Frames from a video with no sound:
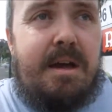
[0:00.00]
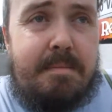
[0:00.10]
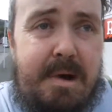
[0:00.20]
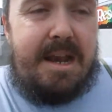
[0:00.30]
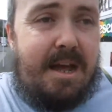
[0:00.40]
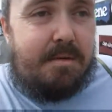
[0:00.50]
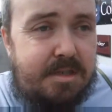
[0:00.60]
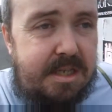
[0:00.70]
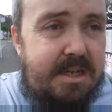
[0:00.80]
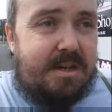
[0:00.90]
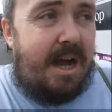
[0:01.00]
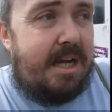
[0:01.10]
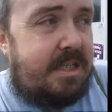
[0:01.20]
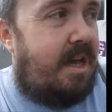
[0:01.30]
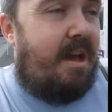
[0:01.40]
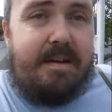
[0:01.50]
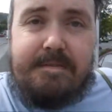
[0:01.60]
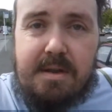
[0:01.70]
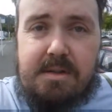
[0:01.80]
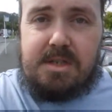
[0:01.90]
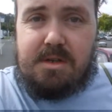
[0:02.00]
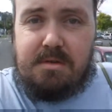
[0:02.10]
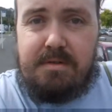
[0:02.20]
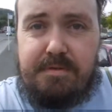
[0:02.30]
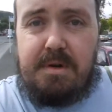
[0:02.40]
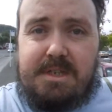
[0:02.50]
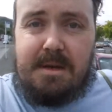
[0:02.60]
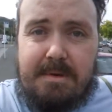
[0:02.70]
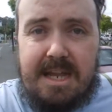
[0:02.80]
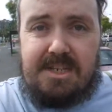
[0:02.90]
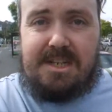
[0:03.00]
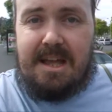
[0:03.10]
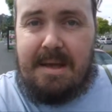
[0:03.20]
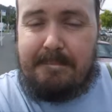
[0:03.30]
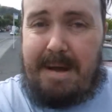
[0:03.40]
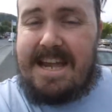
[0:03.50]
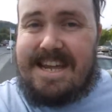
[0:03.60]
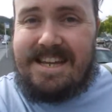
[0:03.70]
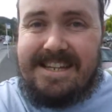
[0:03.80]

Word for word: But I will see you guys very soon for some lunch. Bye.